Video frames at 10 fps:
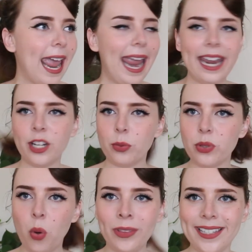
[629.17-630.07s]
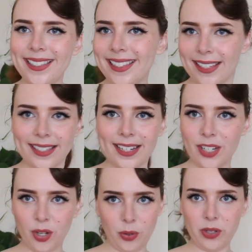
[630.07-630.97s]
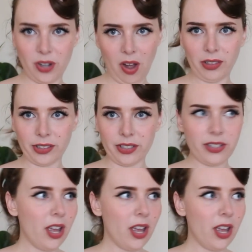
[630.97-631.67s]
And it was only $62.